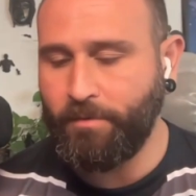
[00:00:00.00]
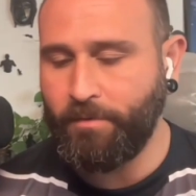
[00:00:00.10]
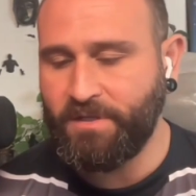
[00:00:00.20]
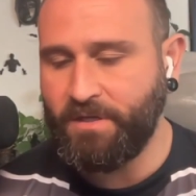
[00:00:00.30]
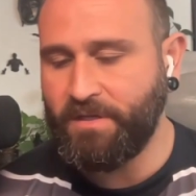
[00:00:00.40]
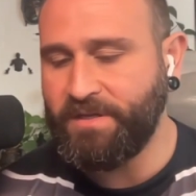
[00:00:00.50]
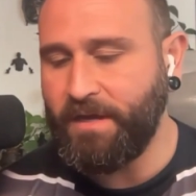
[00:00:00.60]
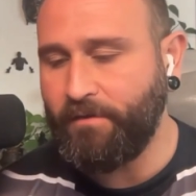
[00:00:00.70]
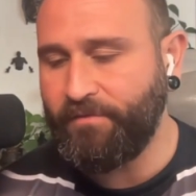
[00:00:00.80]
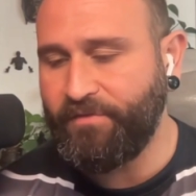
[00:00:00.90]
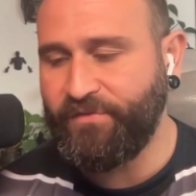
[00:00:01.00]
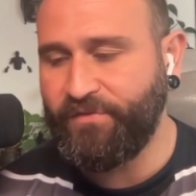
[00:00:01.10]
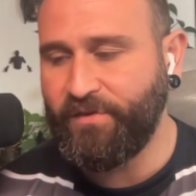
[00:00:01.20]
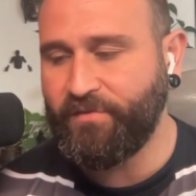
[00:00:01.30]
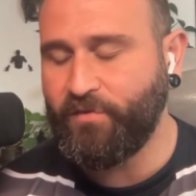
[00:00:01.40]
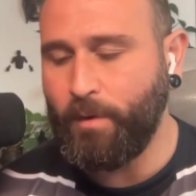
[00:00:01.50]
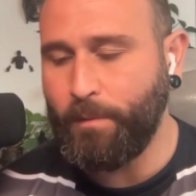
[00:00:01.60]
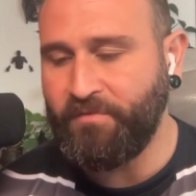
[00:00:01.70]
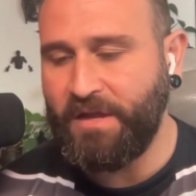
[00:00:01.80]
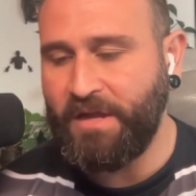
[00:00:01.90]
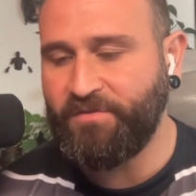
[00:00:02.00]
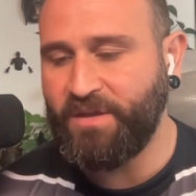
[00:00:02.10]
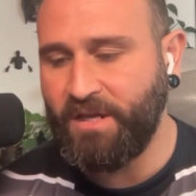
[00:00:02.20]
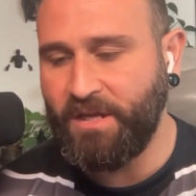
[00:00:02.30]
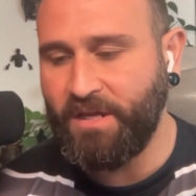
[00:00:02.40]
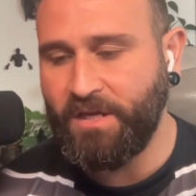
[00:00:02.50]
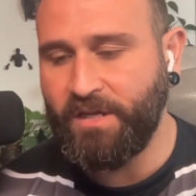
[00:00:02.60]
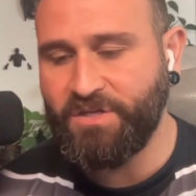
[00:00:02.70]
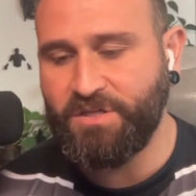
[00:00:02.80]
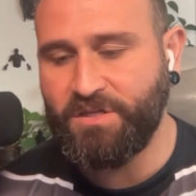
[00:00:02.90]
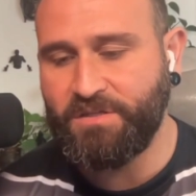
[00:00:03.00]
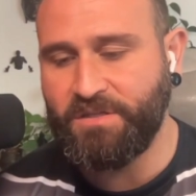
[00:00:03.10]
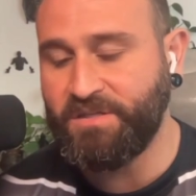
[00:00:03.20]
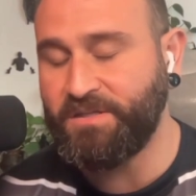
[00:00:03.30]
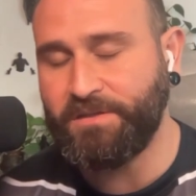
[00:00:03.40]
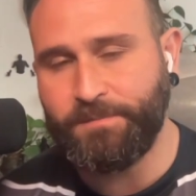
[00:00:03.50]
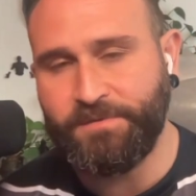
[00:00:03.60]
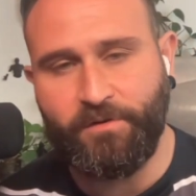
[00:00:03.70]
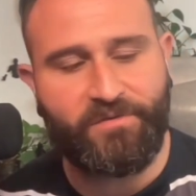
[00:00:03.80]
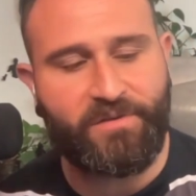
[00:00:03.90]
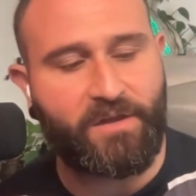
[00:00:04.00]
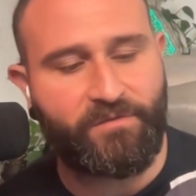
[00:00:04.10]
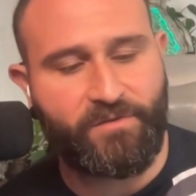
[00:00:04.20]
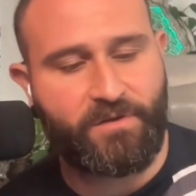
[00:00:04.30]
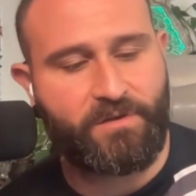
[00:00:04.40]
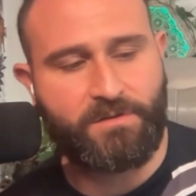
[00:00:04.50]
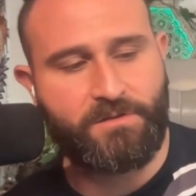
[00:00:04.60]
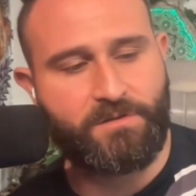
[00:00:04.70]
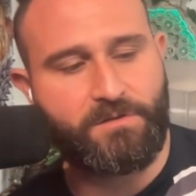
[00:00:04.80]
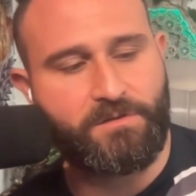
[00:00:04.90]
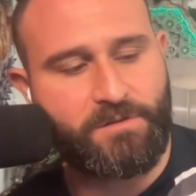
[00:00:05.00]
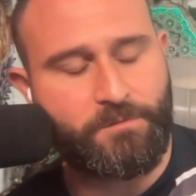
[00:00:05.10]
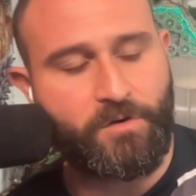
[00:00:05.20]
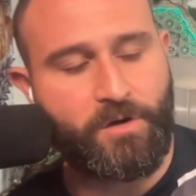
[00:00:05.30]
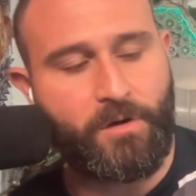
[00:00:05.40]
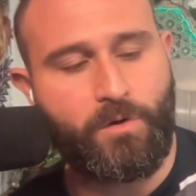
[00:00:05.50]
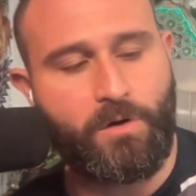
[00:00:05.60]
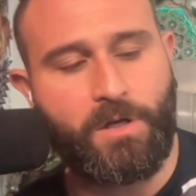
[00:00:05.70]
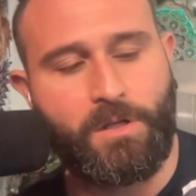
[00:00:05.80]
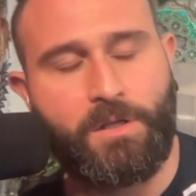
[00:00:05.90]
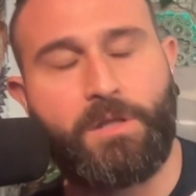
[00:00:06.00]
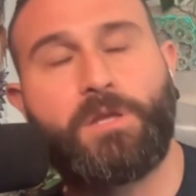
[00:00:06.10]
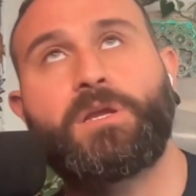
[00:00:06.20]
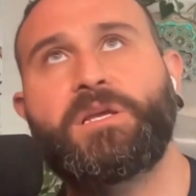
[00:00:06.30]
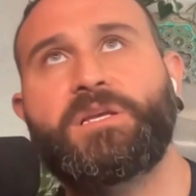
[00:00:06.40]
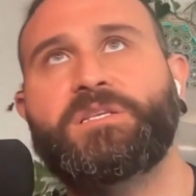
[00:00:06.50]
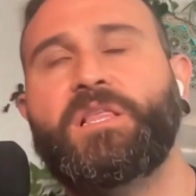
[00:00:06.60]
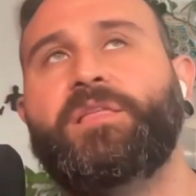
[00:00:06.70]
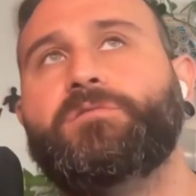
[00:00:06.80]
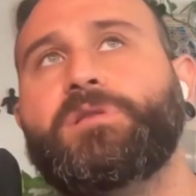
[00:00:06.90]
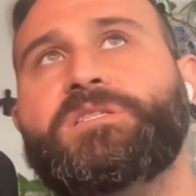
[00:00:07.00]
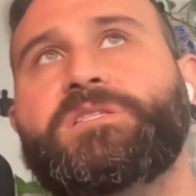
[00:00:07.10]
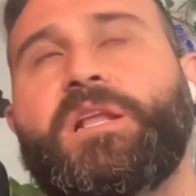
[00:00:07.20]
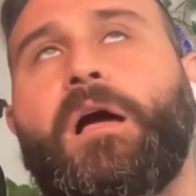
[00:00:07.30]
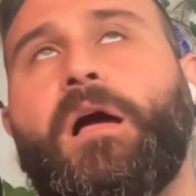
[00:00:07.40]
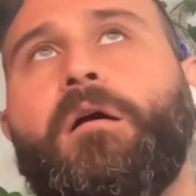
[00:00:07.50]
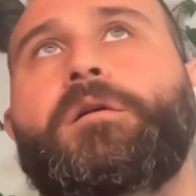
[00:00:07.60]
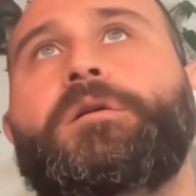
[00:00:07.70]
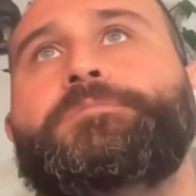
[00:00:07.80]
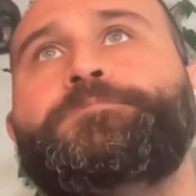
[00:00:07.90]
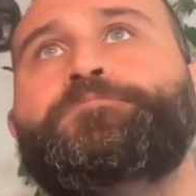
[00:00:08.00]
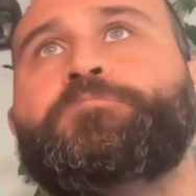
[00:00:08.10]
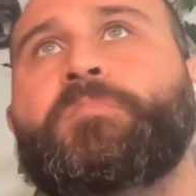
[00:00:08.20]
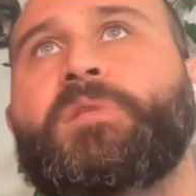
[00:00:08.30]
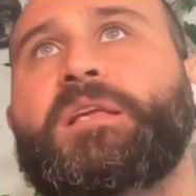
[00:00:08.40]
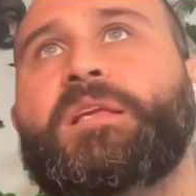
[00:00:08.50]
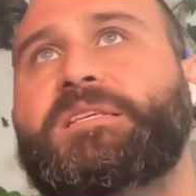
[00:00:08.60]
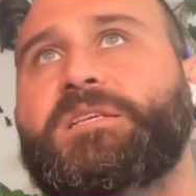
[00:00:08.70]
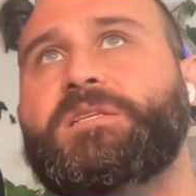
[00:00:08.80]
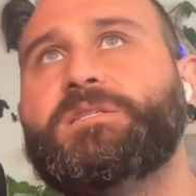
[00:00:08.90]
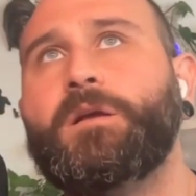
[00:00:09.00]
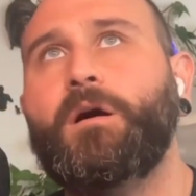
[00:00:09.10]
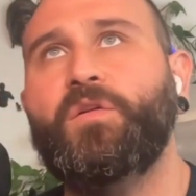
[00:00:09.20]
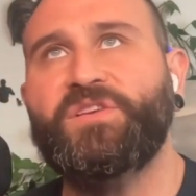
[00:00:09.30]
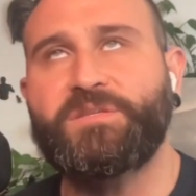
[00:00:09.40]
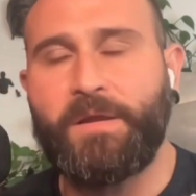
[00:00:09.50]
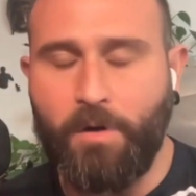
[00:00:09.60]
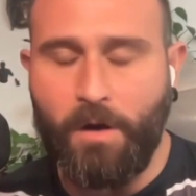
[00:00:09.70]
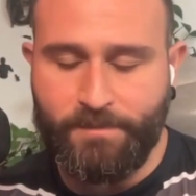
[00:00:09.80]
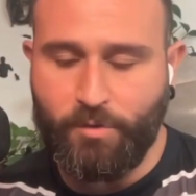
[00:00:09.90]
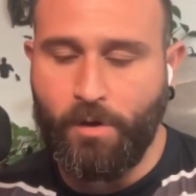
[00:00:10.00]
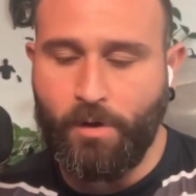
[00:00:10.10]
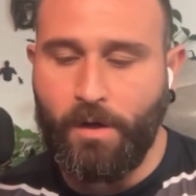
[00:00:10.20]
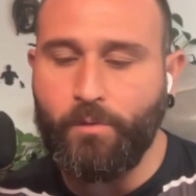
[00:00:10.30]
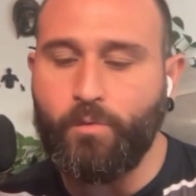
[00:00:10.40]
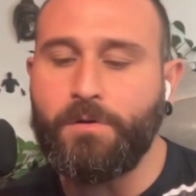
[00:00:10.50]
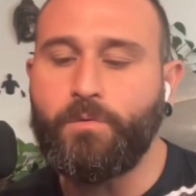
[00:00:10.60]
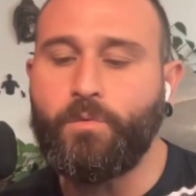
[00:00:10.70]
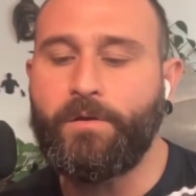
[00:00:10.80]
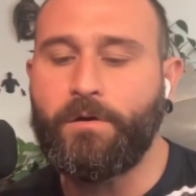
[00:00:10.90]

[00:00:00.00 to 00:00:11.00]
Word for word: of good books, uh, The Tao of Physics, The Web of Life, The Hidden Connections, the Systems View of Life. It's some great work. And he's the line that really stood out. He says all these main problems going on in the world,